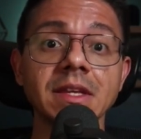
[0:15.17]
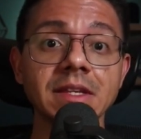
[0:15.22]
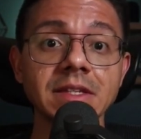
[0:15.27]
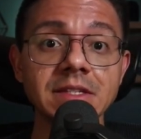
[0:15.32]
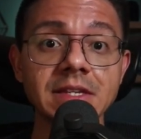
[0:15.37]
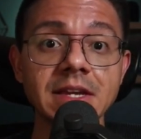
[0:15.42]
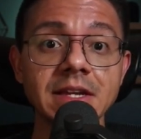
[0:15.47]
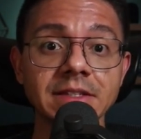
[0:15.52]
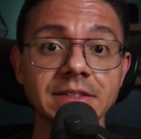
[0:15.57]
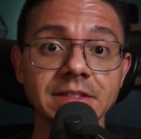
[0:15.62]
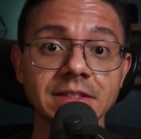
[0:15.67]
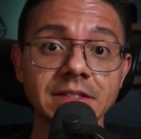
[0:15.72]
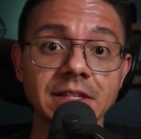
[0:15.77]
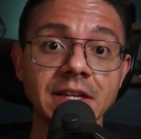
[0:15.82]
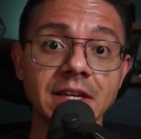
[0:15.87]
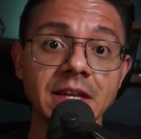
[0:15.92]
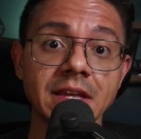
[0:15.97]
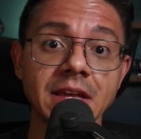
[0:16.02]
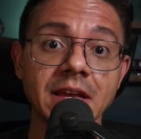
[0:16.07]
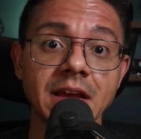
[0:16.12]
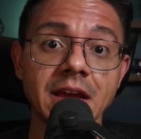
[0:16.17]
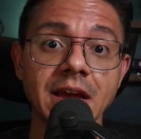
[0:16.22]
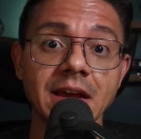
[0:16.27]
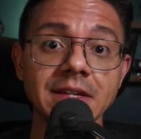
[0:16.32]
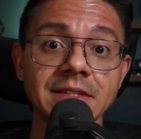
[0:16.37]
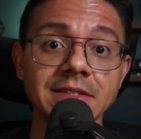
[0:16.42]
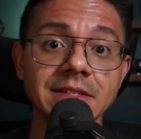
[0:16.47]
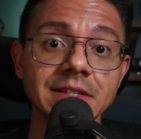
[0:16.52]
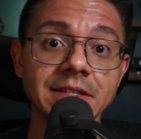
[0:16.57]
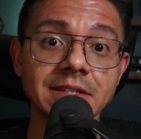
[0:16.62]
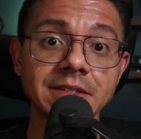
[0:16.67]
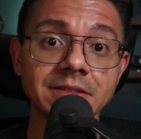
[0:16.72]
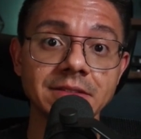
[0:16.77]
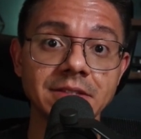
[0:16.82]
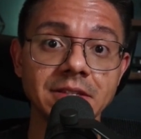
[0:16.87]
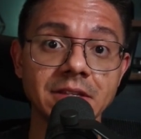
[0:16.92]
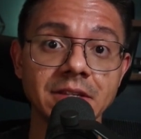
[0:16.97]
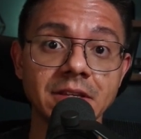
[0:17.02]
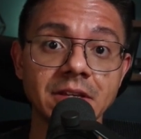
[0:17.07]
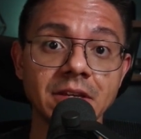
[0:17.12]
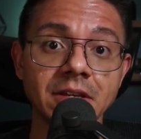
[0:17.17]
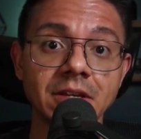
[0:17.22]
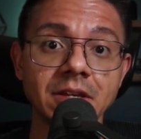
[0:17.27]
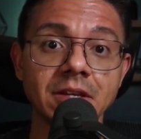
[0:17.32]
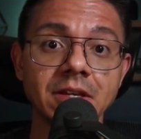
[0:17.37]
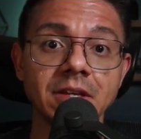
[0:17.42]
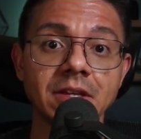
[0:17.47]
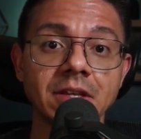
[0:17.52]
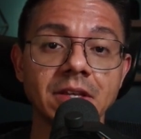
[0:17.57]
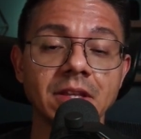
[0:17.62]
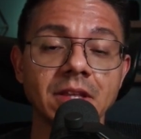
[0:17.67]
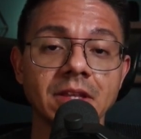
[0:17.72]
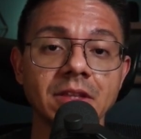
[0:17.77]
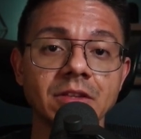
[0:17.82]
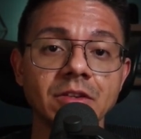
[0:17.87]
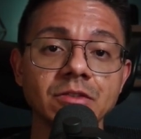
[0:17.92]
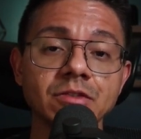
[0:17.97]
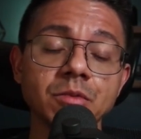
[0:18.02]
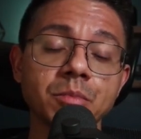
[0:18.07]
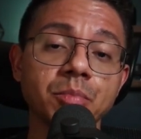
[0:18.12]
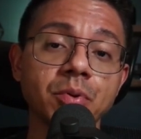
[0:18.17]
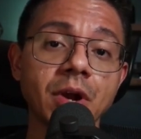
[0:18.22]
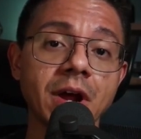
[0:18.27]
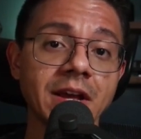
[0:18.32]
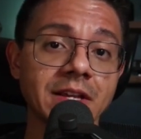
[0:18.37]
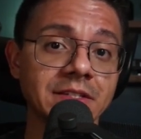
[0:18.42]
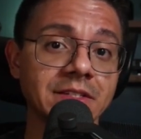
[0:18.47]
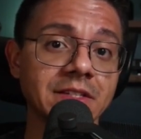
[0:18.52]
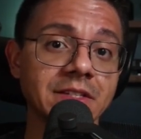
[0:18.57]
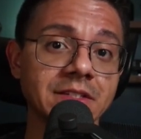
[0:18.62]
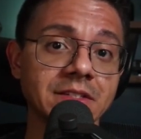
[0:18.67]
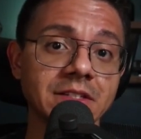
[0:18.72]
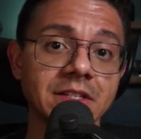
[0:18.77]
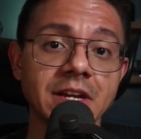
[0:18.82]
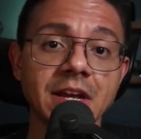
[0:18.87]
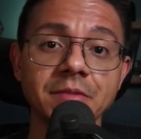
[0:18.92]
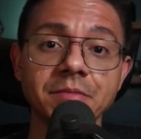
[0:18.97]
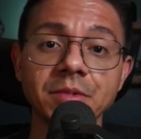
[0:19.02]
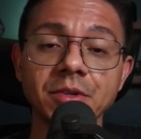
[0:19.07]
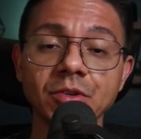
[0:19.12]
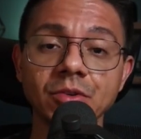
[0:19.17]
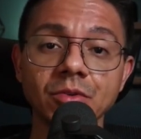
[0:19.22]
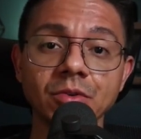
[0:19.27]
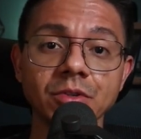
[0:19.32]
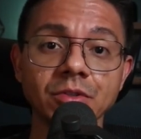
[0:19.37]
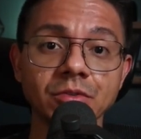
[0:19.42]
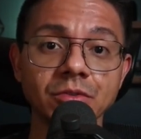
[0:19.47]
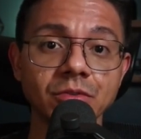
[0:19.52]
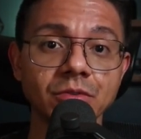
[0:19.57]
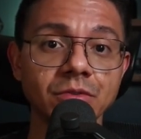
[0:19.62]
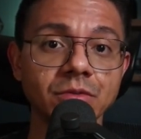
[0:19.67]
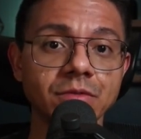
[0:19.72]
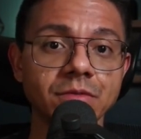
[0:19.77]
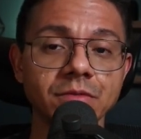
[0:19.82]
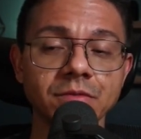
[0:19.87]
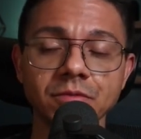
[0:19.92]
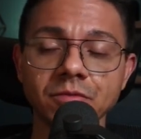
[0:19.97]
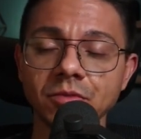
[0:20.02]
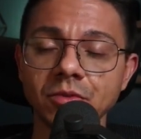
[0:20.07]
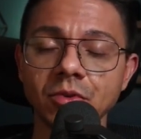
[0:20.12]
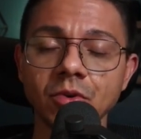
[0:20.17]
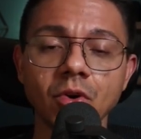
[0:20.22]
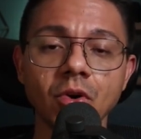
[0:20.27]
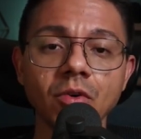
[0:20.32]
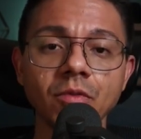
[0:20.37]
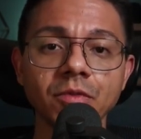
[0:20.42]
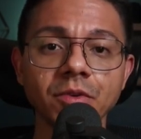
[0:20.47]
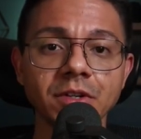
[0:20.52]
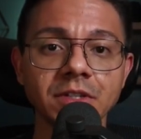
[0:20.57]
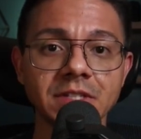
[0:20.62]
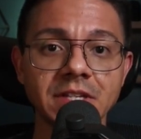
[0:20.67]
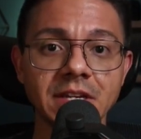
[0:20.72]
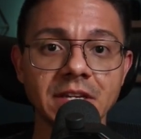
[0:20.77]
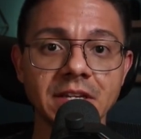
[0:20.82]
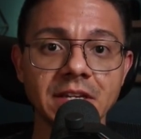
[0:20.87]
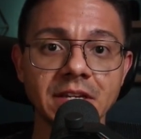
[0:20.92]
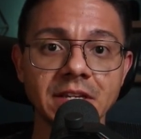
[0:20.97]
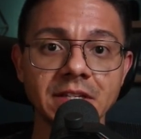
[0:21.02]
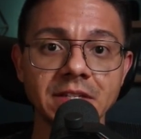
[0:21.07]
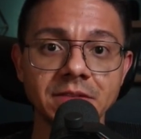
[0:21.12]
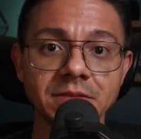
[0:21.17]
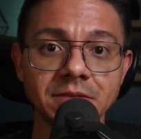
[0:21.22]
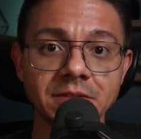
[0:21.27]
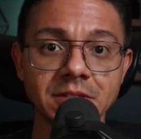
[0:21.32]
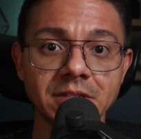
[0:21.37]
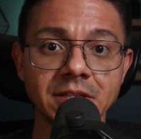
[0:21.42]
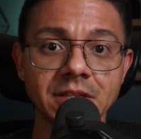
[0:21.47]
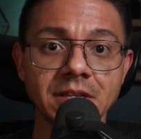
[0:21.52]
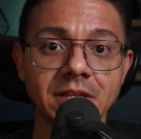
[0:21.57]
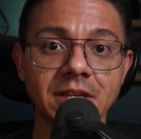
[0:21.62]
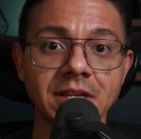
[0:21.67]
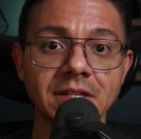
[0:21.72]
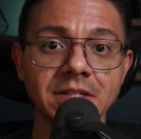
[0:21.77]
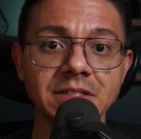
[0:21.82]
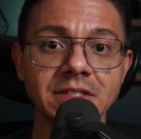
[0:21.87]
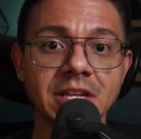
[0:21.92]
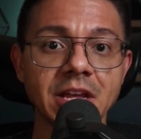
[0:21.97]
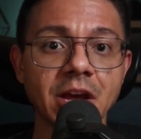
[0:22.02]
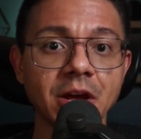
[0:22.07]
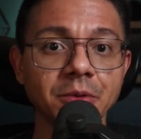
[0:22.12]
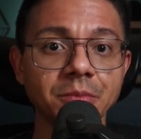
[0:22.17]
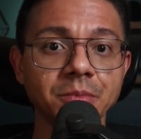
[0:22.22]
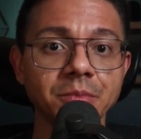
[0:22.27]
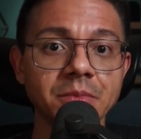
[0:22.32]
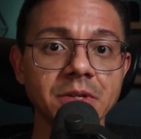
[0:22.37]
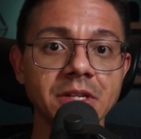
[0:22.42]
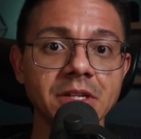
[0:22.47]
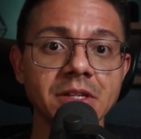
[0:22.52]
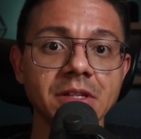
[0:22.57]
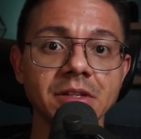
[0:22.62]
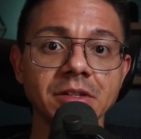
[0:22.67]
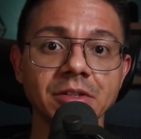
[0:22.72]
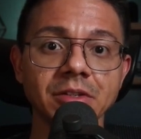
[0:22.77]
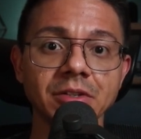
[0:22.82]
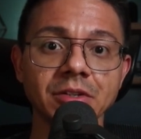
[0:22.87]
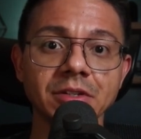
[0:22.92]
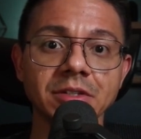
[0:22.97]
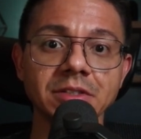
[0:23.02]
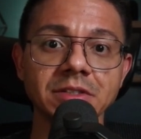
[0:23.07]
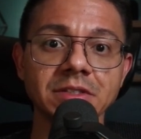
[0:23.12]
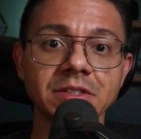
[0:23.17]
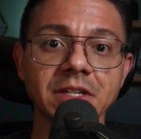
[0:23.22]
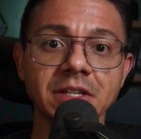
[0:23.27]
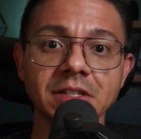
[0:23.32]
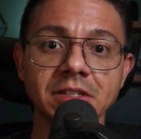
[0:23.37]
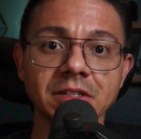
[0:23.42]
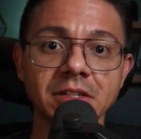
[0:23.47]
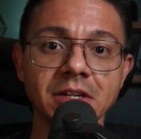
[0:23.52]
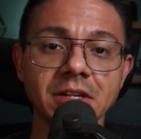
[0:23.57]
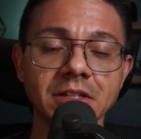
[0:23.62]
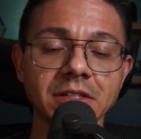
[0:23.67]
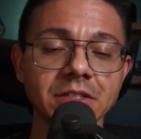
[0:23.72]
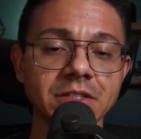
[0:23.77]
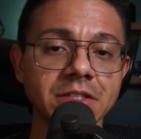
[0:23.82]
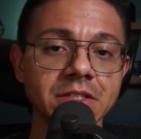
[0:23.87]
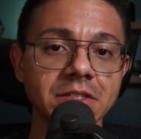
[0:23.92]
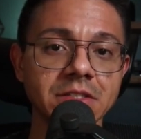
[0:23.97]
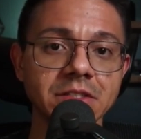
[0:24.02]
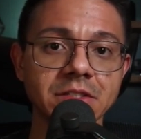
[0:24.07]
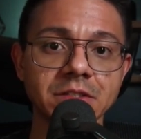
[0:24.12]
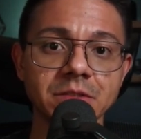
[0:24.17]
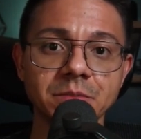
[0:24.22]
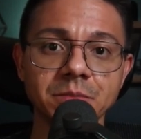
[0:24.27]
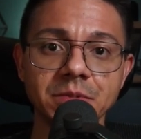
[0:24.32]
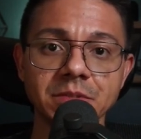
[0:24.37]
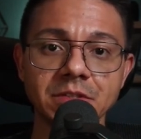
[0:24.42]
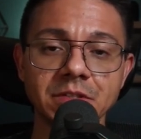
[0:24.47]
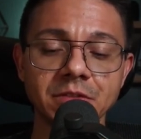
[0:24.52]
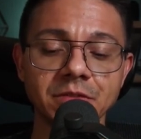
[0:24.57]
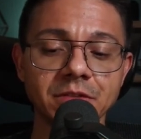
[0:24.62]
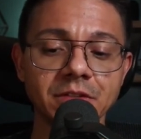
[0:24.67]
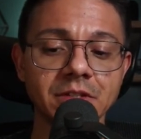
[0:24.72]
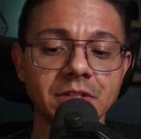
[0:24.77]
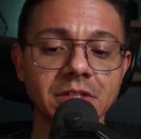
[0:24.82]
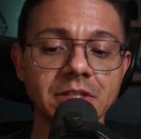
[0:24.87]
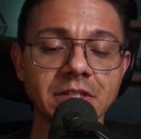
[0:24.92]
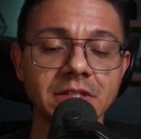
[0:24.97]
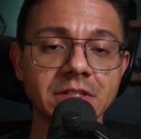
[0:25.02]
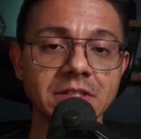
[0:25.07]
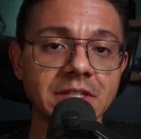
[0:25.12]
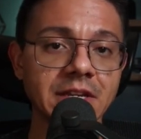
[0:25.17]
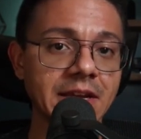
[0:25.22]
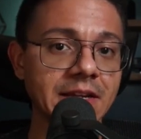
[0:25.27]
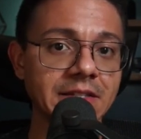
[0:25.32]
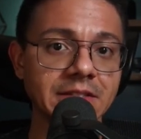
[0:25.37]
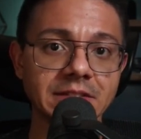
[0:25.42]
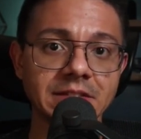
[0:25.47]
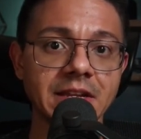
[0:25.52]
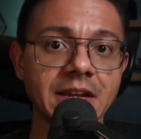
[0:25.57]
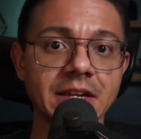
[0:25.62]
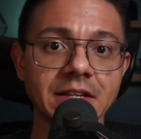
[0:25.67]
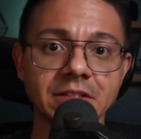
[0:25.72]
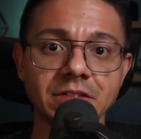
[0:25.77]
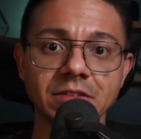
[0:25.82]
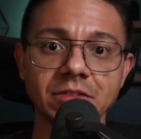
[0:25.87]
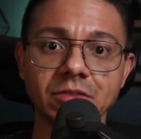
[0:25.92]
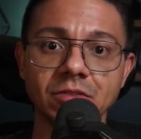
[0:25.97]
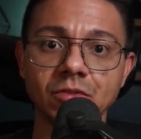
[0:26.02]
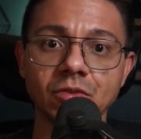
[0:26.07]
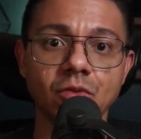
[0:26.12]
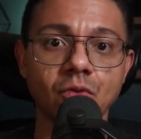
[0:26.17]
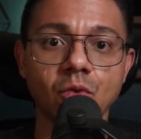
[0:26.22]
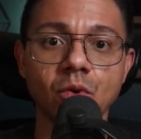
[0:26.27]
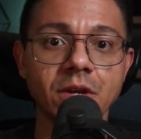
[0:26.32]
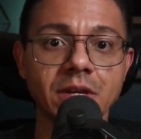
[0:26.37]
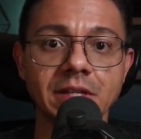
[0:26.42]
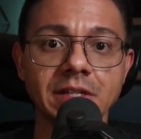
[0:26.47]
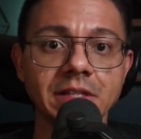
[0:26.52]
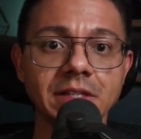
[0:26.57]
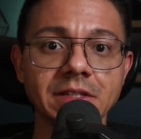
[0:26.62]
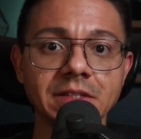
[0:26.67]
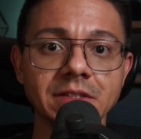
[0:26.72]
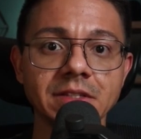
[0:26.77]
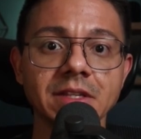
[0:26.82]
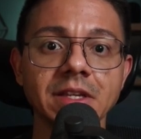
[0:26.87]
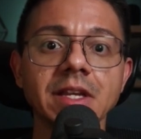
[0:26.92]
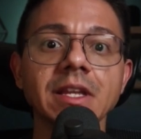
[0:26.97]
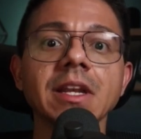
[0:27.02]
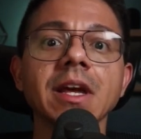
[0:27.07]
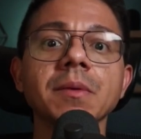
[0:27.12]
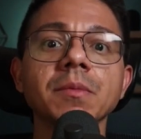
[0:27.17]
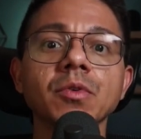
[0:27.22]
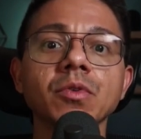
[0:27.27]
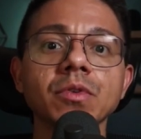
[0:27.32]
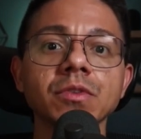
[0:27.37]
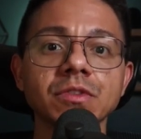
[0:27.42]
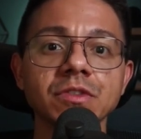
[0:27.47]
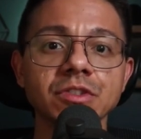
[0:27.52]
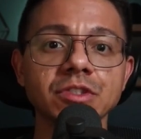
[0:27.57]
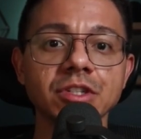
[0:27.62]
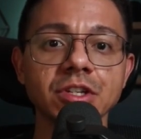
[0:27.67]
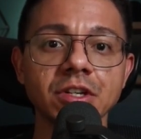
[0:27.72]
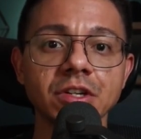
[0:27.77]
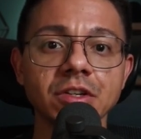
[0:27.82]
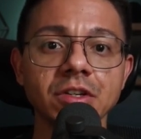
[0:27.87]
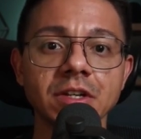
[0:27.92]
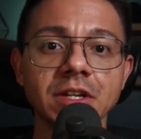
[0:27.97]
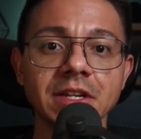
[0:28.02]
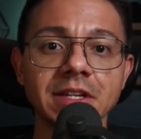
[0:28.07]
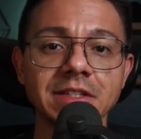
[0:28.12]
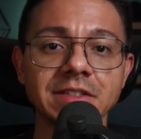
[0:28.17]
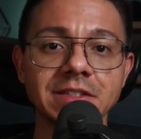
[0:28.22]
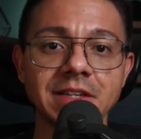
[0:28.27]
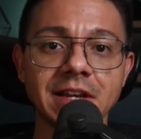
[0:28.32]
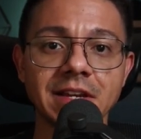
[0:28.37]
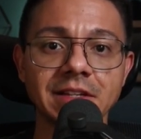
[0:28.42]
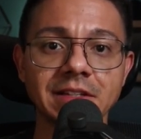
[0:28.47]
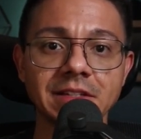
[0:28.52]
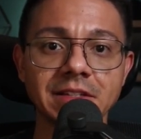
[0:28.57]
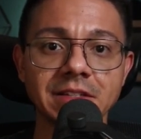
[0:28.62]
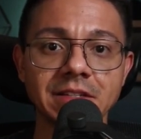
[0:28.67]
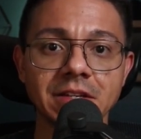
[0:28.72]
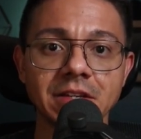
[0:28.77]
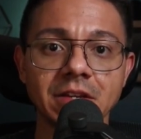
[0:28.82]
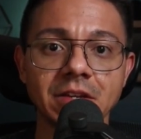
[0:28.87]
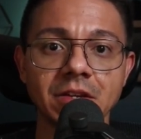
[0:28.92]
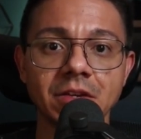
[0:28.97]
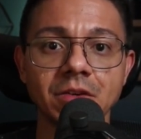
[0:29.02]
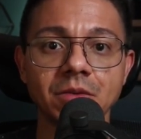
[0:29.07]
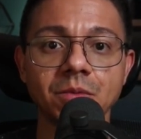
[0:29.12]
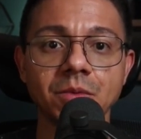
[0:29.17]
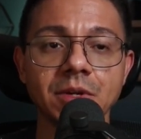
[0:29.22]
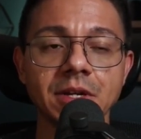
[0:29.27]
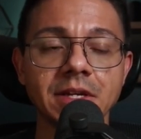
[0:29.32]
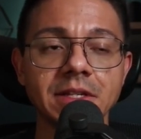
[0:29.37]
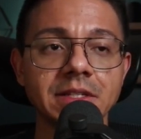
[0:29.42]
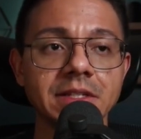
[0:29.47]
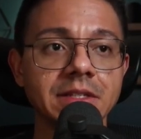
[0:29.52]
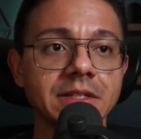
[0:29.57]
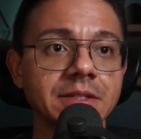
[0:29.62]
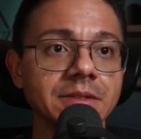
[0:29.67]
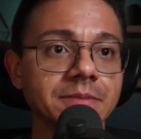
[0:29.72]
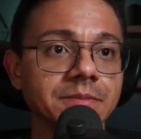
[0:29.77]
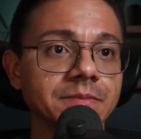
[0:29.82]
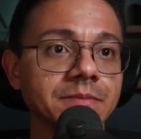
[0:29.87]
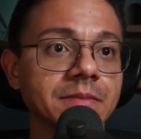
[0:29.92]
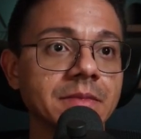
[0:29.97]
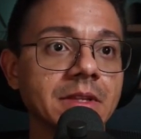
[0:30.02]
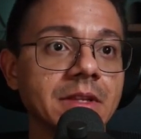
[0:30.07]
And yes, I did it. There's a process that I've been going through for over a decade, and it's helped me learn technologies, specifically tech stacks, quickly. And I'm going to share exactly what I did.